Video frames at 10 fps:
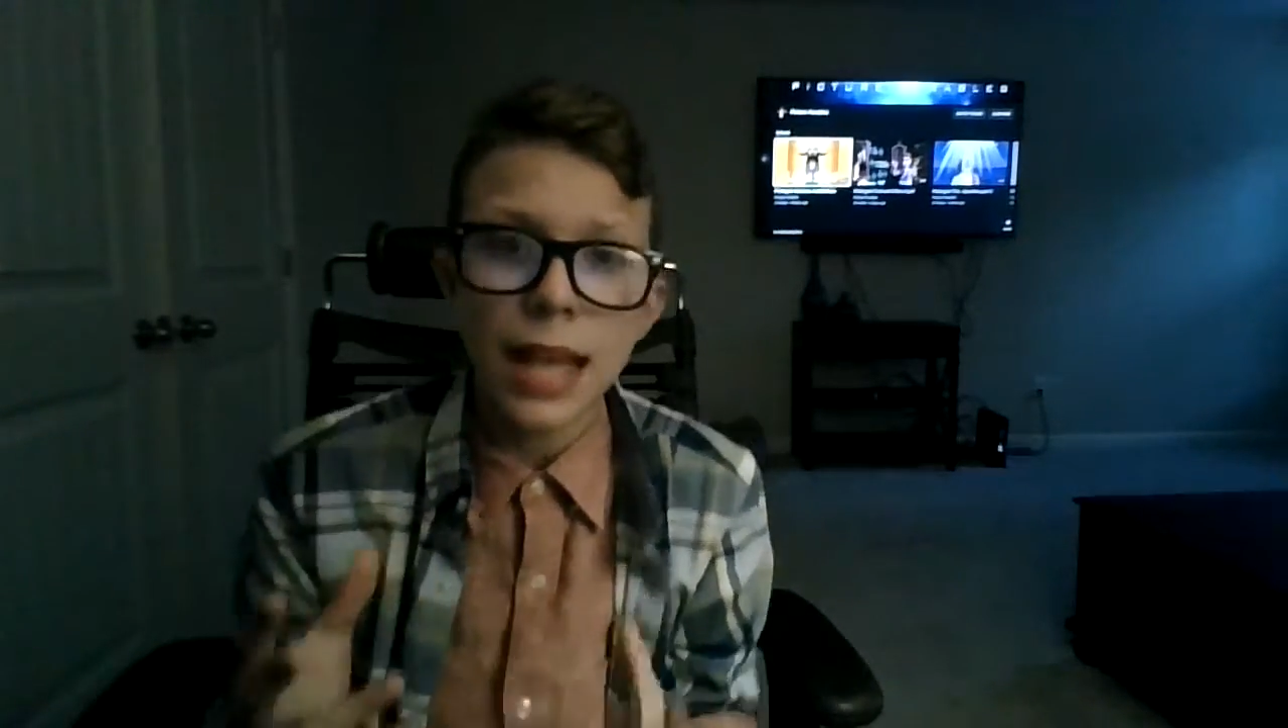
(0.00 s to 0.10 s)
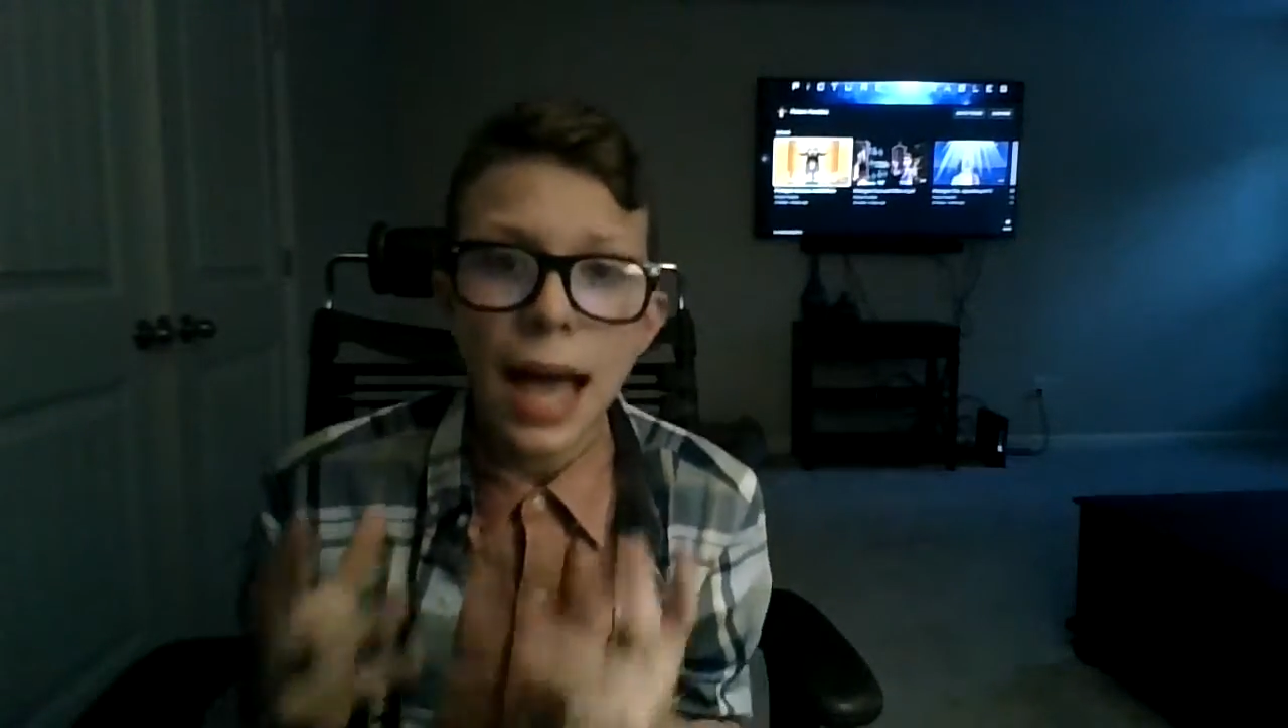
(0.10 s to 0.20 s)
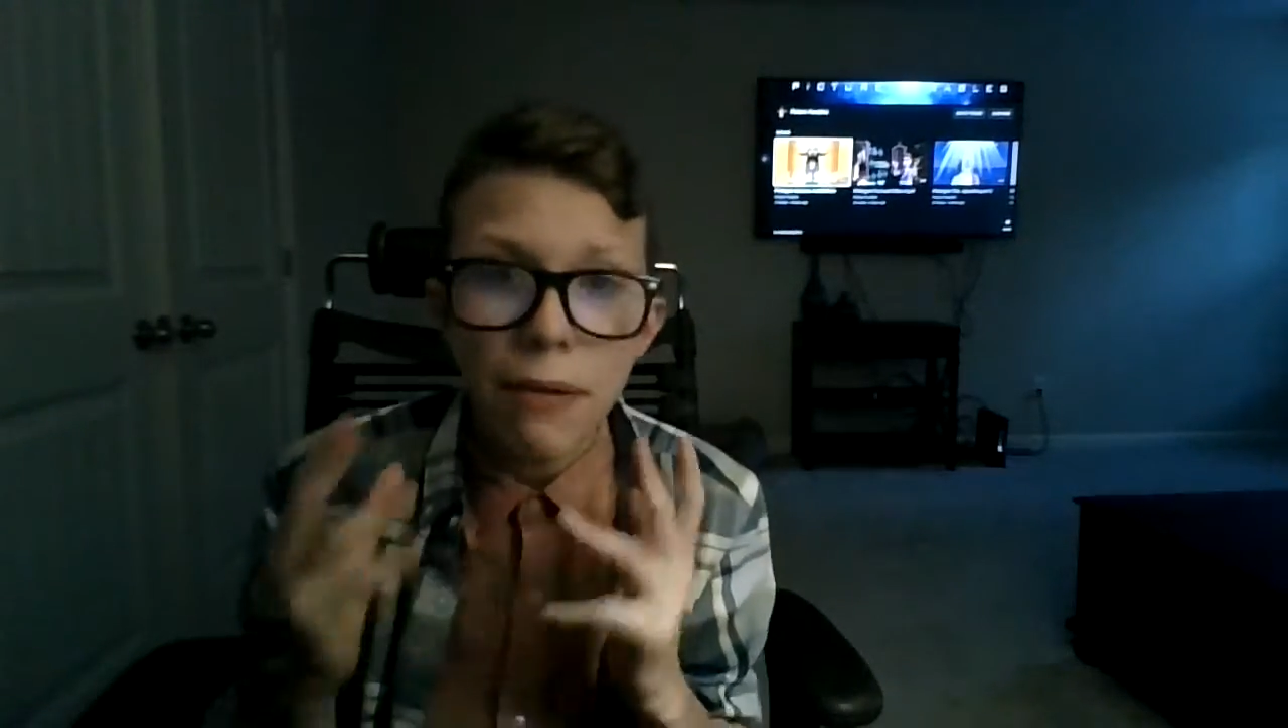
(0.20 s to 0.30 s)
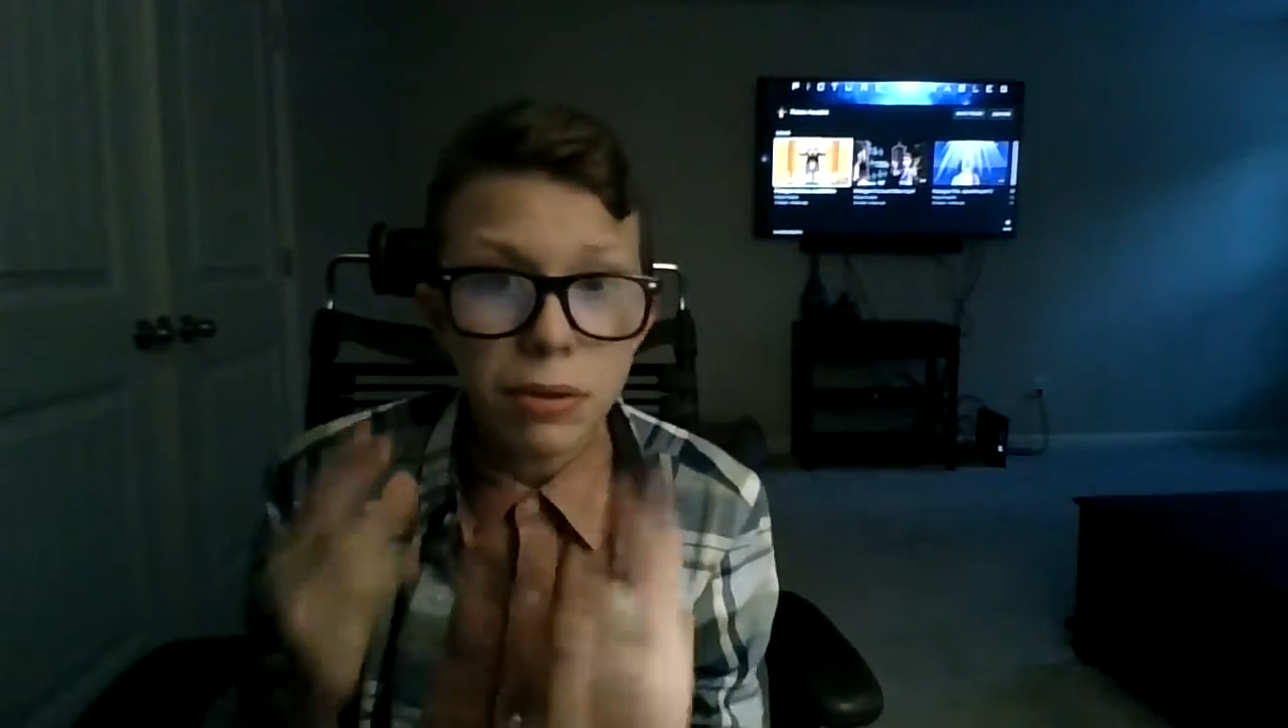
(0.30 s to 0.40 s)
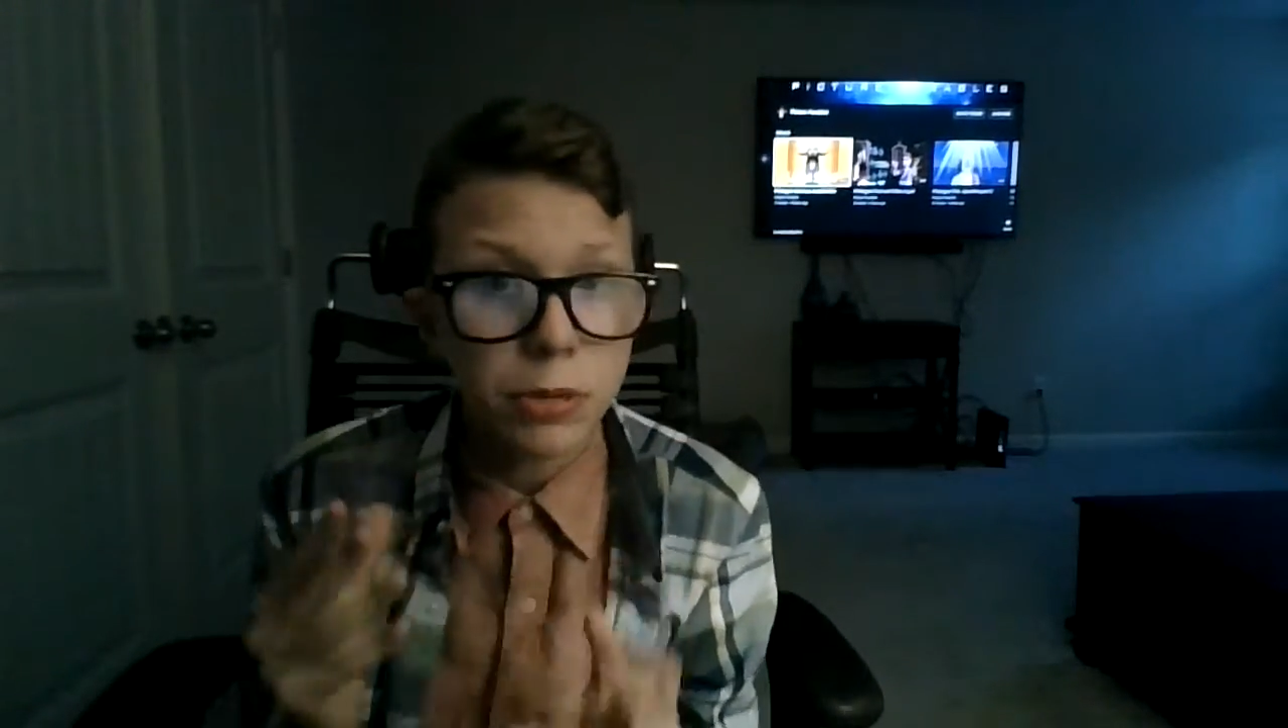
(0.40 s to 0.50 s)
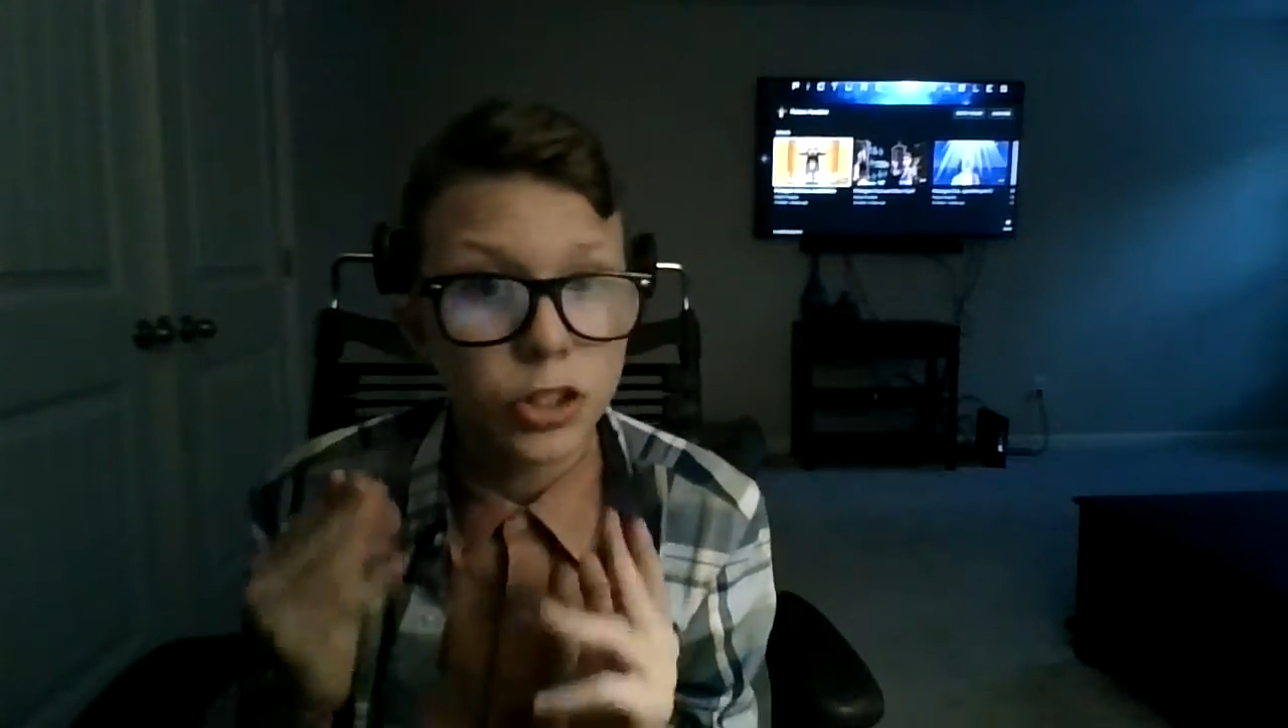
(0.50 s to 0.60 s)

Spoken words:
I'm going to be